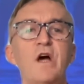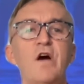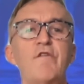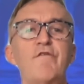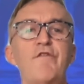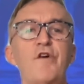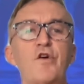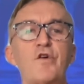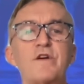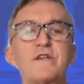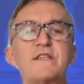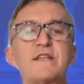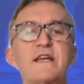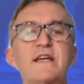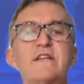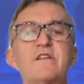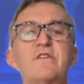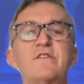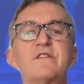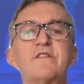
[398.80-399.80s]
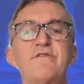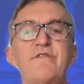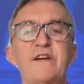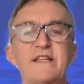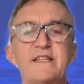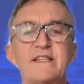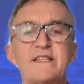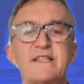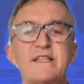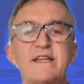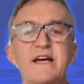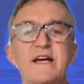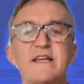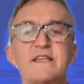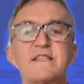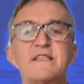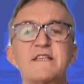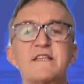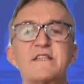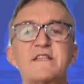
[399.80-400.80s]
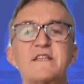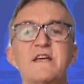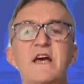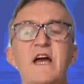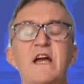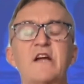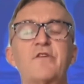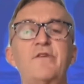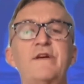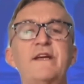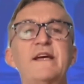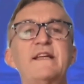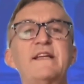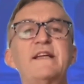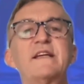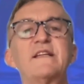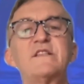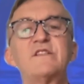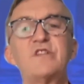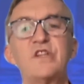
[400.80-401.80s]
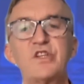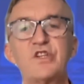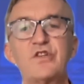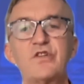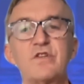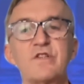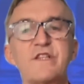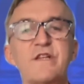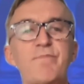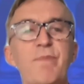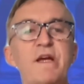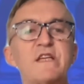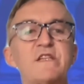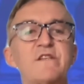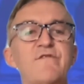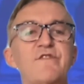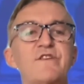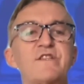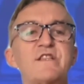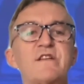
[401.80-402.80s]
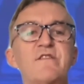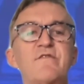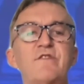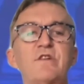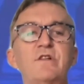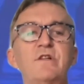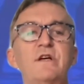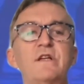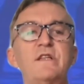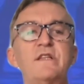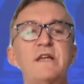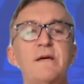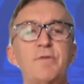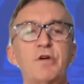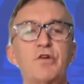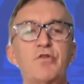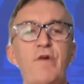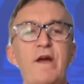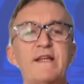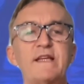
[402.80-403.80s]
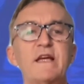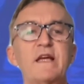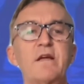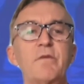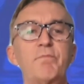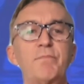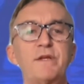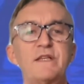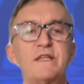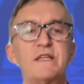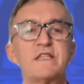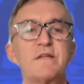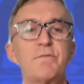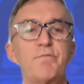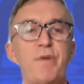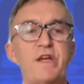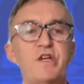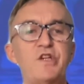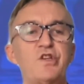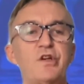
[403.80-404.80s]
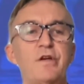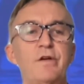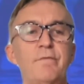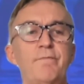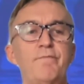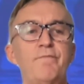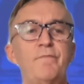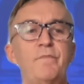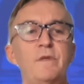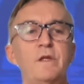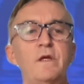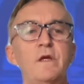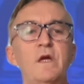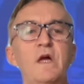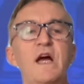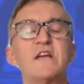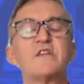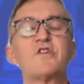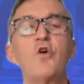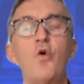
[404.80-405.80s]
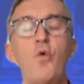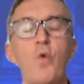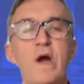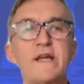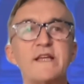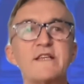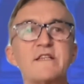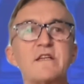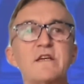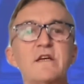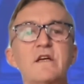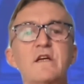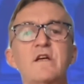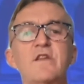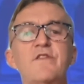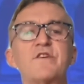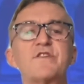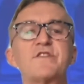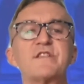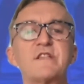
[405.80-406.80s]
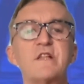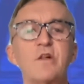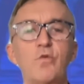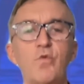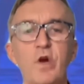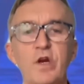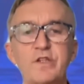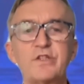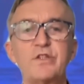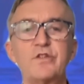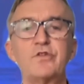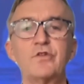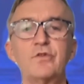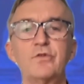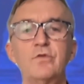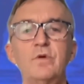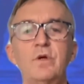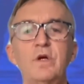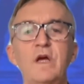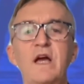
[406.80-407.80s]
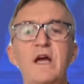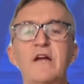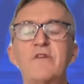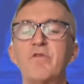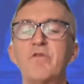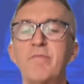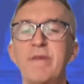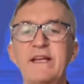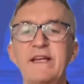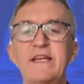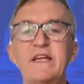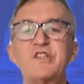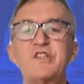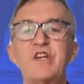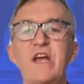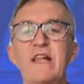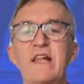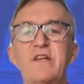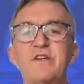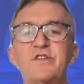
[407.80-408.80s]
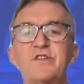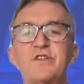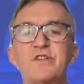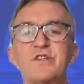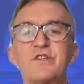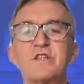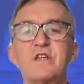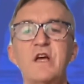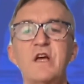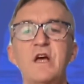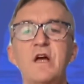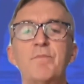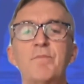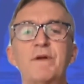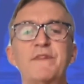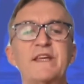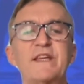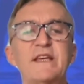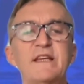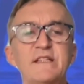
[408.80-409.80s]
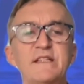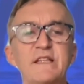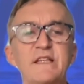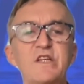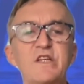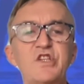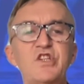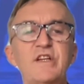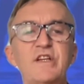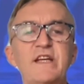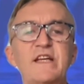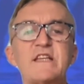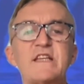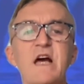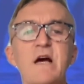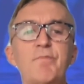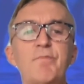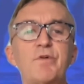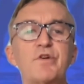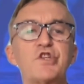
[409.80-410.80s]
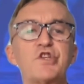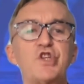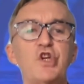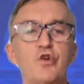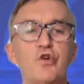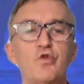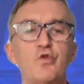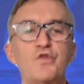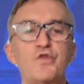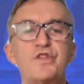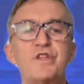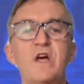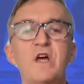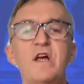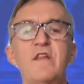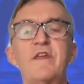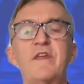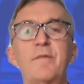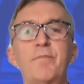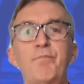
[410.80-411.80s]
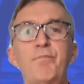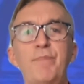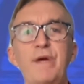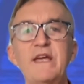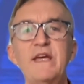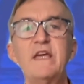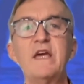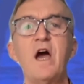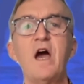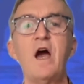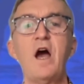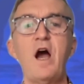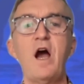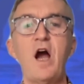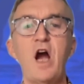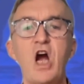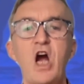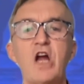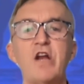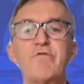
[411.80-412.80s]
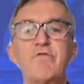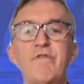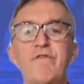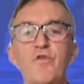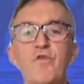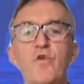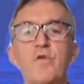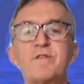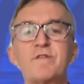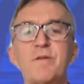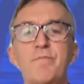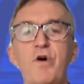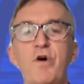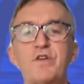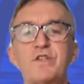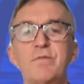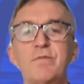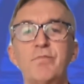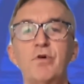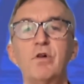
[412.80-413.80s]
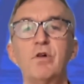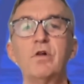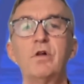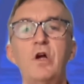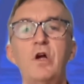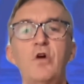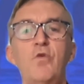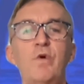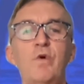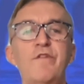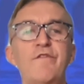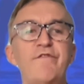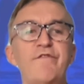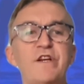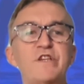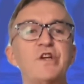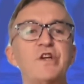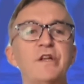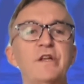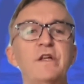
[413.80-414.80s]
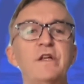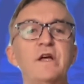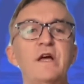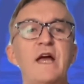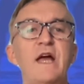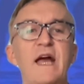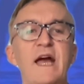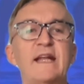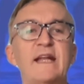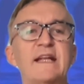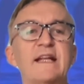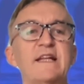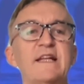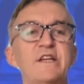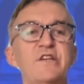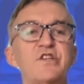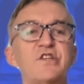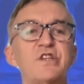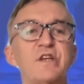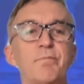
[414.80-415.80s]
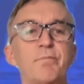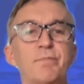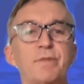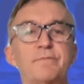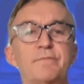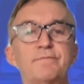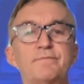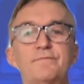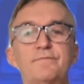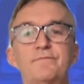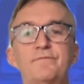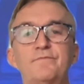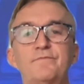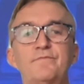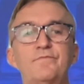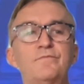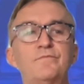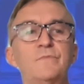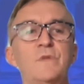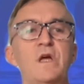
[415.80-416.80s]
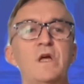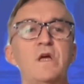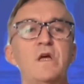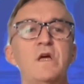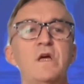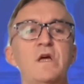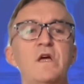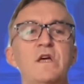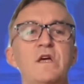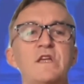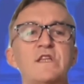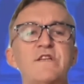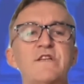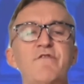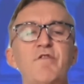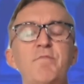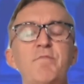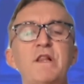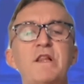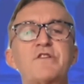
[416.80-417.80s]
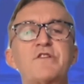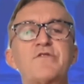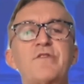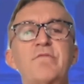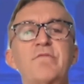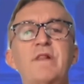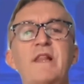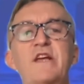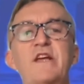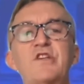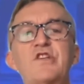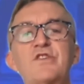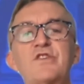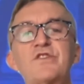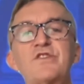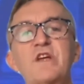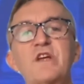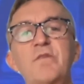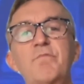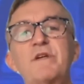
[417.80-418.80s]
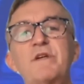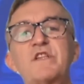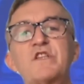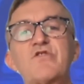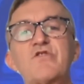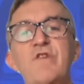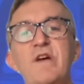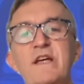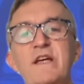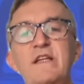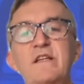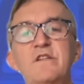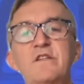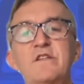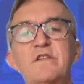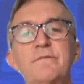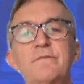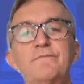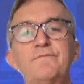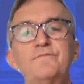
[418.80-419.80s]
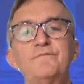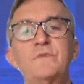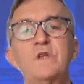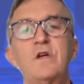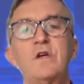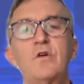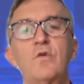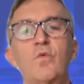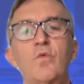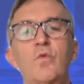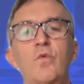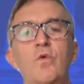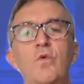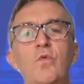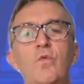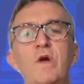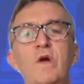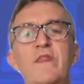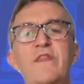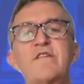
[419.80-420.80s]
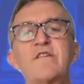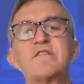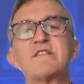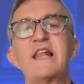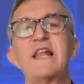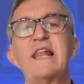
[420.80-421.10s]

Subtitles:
focusing it on defense tasks and creating additional space for civil democratic participation. As always, there's still work to do and remaining challenges, but the Indonesian example shows that big, hard reforms are possible with vision and leadership. Civil-military relations can be strained where there is a